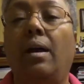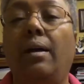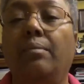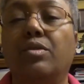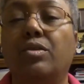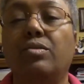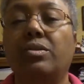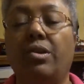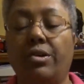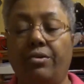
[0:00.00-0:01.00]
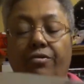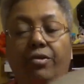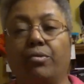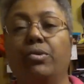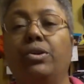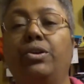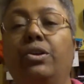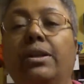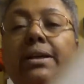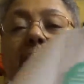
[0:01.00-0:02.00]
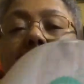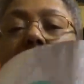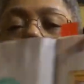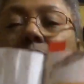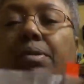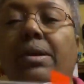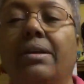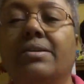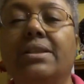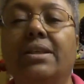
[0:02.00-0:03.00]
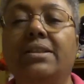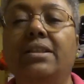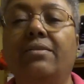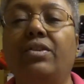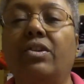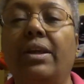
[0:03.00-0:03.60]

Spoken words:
am so sorry for ruining your last pronunciation of your